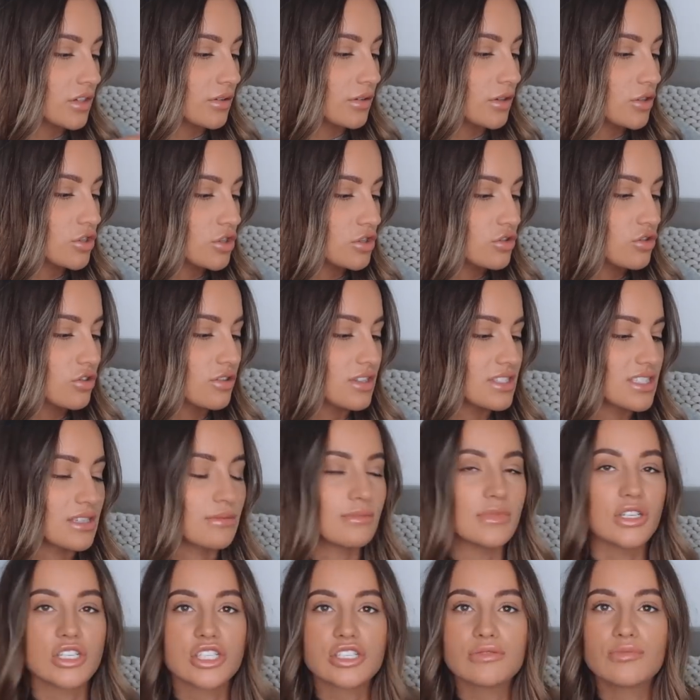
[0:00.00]
Oh, I just thought they
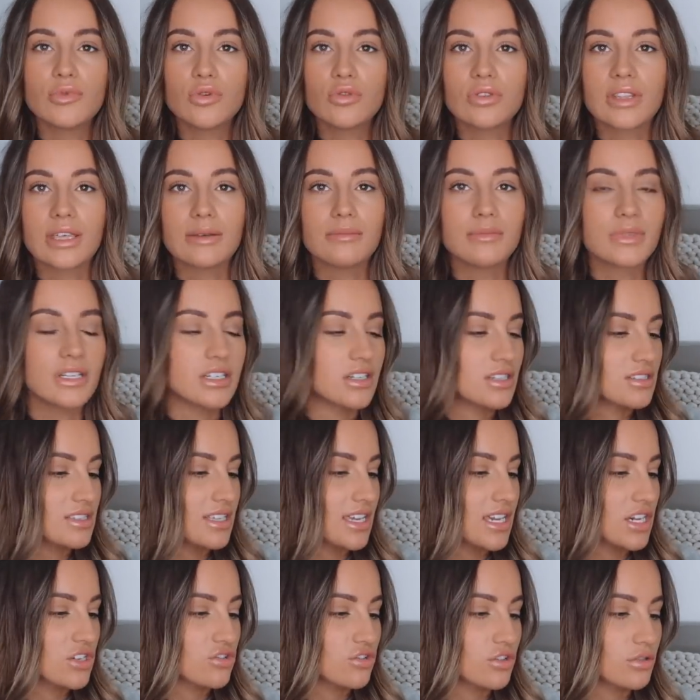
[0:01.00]
sent me a small then, but it does
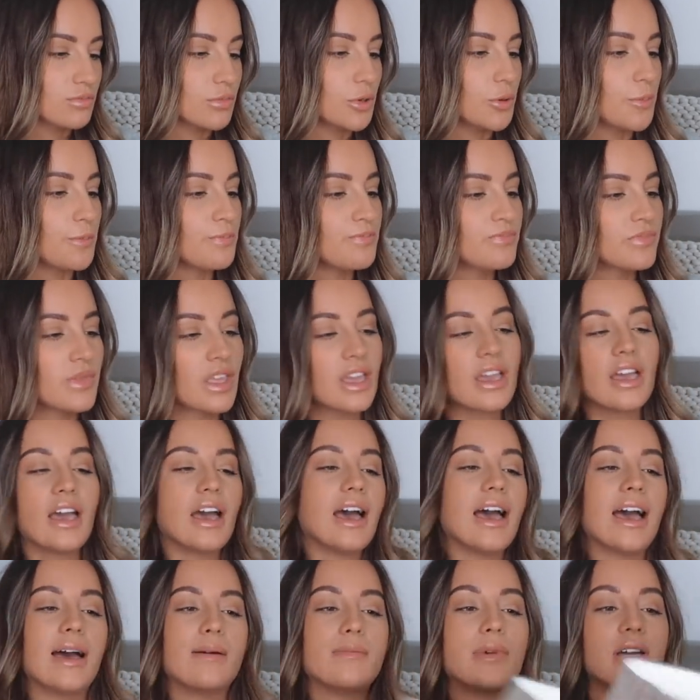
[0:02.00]
say extra small.
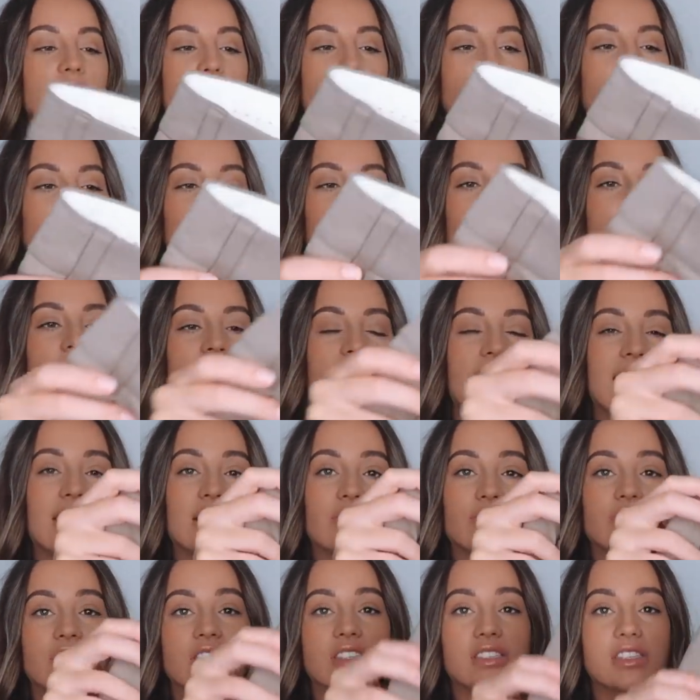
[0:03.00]
And comment on the
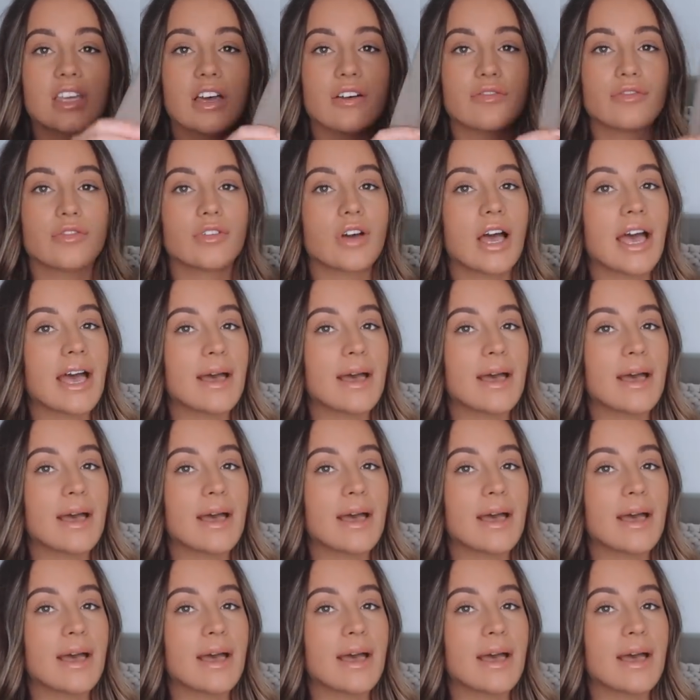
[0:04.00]
length and stuff.